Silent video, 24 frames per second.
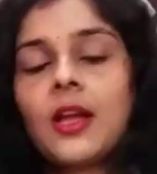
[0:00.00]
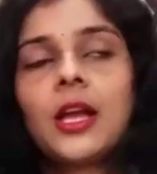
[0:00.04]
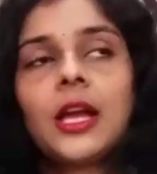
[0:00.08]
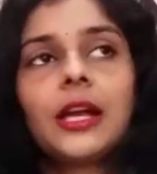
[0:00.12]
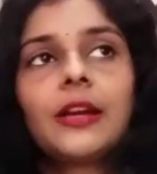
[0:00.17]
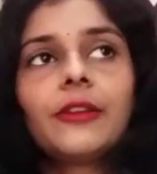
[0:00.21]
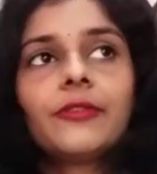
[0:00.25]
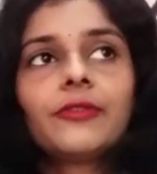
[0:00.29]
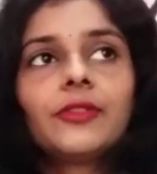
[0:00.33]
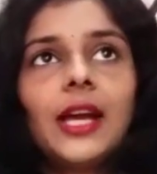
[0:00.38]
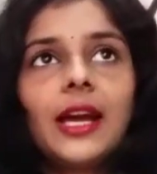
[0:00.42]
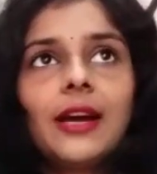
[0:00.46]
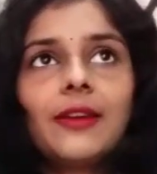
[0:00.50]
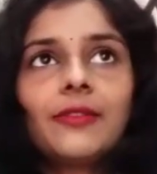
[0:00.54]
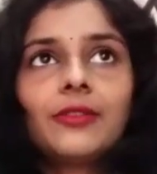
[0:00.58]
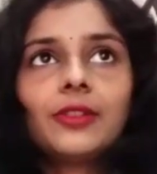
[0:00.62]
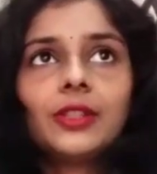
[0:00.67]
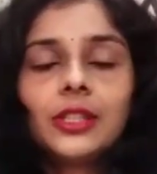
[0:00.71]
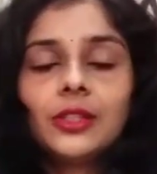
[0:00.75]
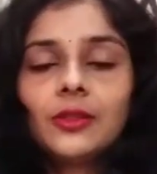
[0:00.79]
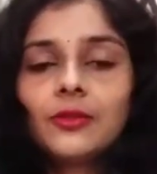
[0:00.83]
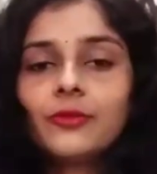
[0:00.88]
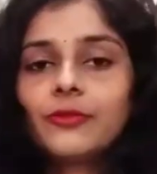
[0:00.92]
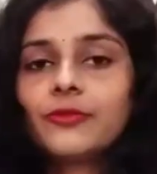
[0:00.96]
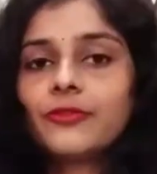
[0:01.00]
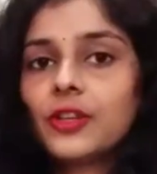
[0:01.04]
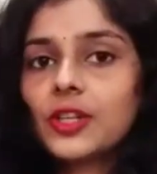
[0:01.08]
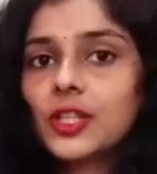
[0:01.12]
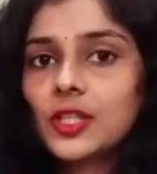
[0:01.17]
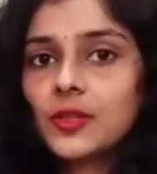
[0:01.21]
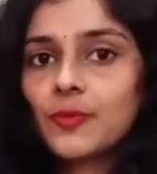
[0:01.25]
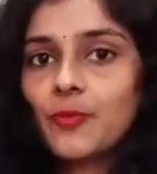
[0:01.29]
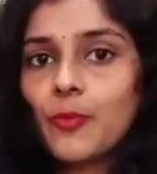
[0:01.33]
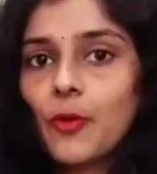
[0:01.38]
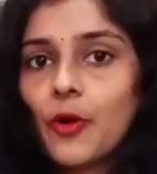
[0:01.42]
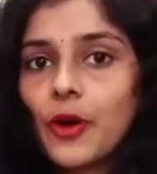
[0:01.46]
If they have written
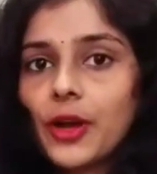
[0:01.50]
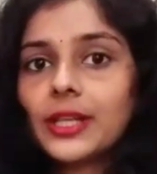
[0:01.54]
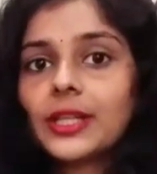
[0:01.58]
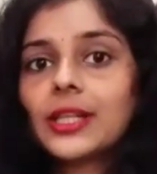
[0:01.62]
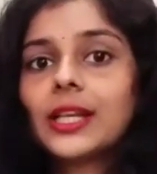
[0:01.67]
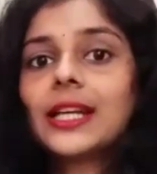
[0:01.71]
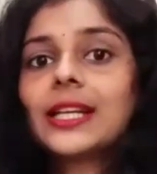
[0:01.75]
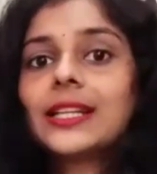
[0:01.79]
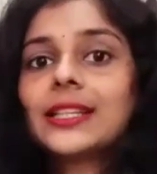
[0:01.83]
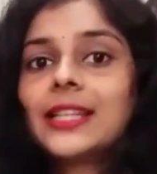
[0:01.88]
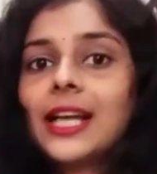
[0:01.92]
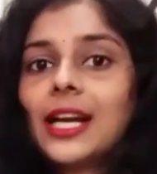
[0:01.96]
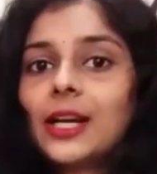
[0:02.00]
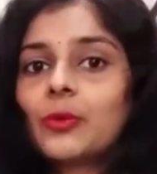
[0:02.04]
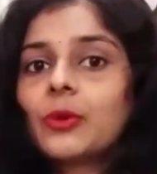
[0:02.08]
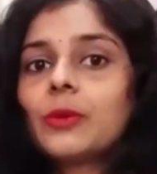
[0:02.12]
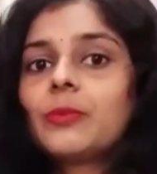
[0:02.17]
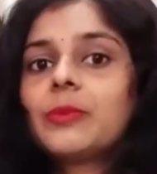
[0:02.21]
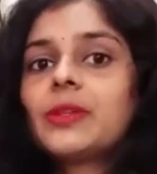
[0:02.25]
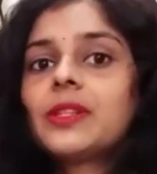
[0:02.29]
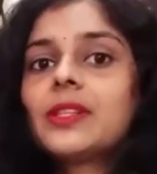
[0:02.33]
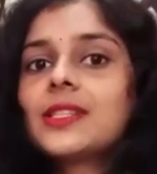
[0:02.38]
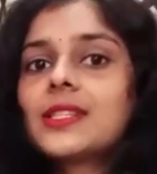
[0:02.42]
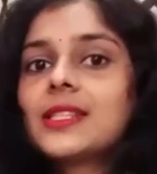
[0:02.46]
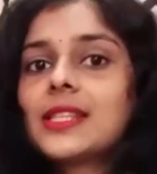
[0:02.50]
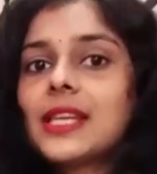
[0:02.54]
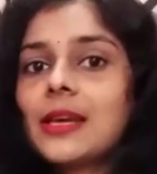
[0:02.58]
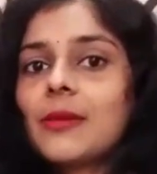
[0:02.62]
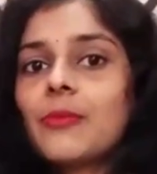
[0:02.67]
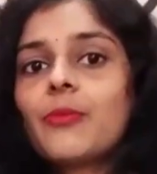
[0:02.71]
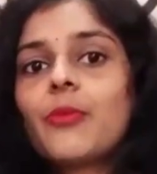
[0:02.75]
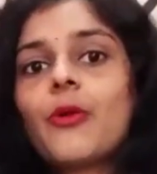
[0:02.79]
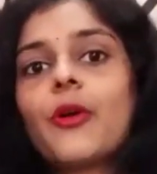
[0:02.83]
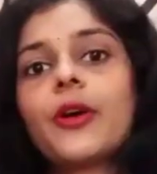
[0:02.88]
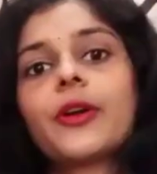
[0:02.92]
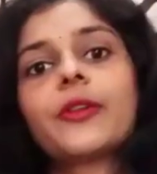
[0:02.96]
first point, that will be the
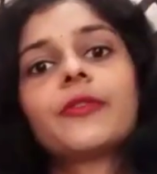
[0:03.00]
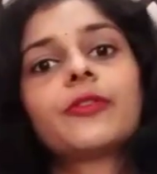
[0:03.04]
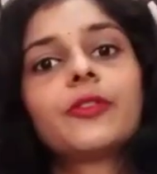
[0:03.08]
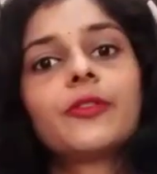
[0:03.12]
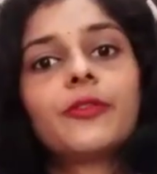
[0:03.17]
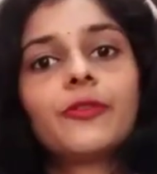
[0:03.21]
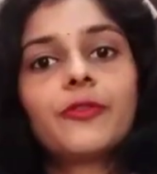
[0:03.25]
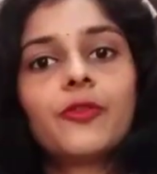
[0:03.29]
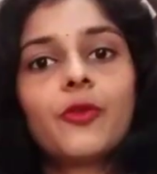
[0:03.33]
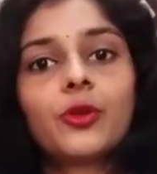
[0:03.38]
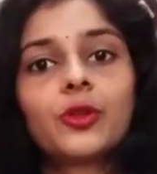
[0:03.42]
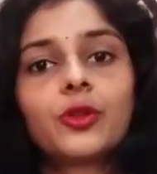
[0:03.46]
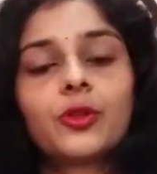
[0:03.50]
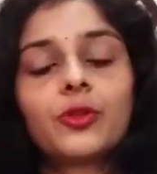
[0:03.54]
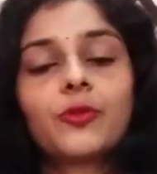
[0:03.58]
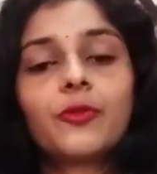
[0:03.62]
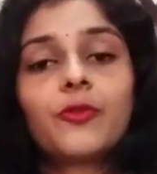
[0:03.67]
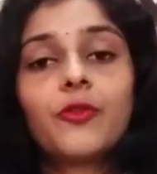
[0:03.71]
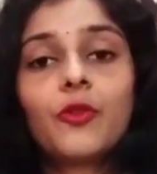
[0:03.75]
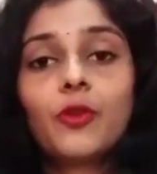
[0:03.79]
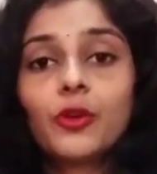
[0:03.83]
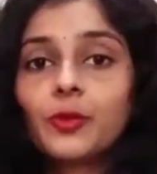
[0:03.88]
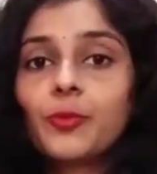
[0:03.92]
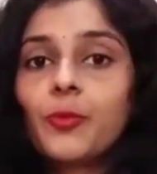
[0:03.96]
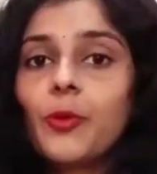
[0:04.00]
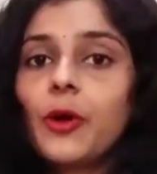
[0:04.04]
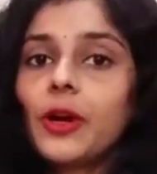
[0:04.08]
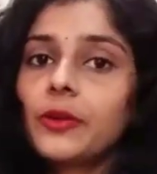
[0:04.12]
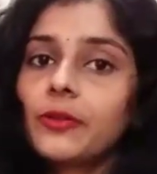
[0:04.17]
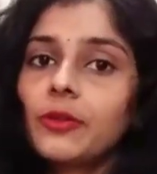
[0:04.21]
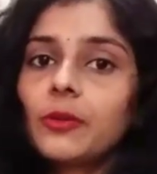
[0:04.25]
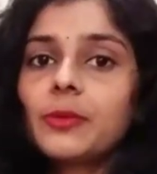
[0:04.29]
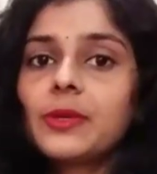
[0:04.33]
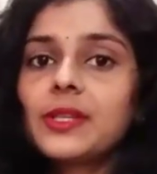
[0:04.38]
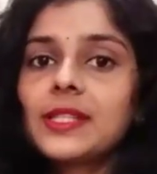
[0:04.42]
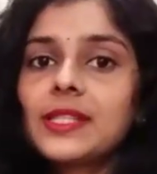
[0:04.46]
same point for the fourth point
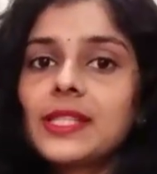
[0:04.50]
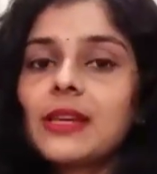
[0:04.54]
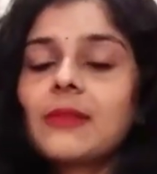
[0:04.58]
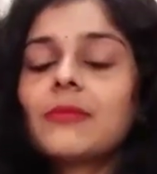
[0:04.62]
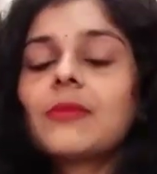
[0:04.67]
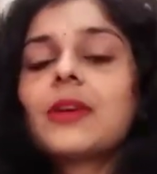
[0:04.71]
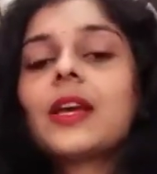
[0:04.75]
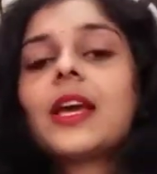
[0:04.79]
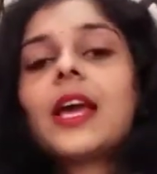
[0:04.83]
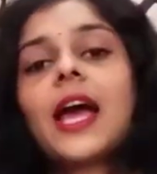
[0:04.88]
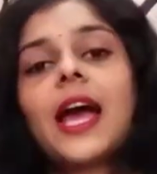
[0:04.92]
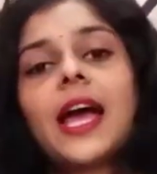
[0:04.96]
will be same,